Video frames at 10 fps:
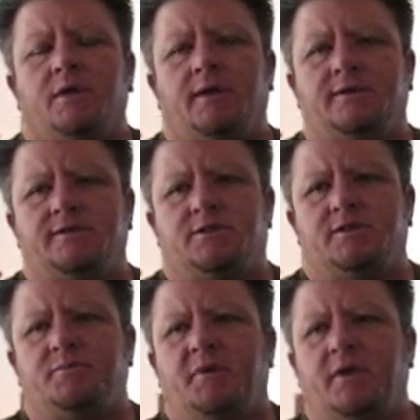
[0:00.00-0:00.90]
It's
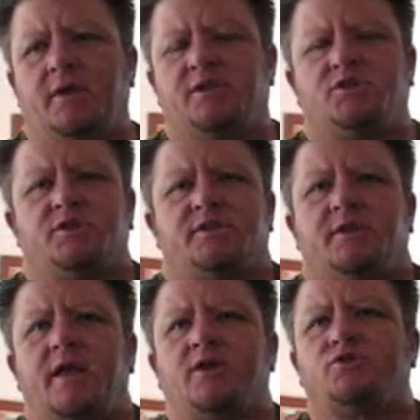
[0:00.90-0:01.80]
just
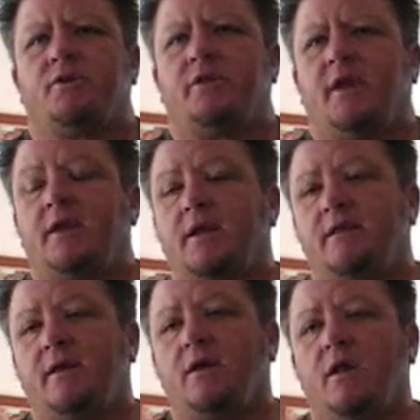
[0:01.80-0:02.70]
a natural thing, and I
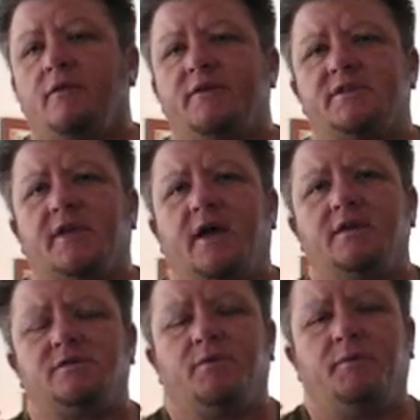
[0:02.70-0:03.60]
think all of us
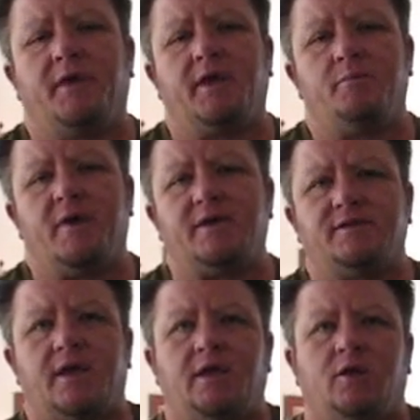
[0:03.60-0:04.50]
guys, when we get
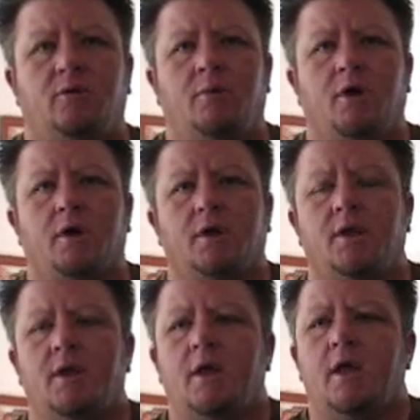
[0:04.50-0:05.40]
past that year mark
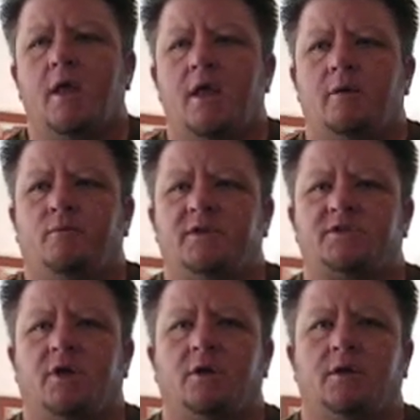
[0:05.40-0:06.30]
and we
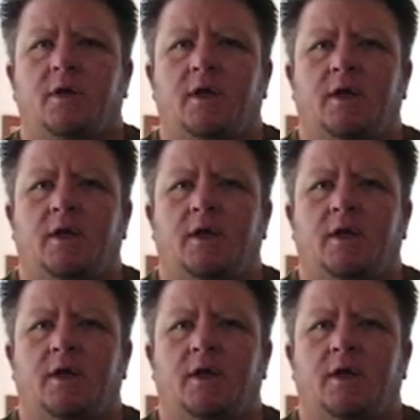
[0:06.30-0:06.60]
start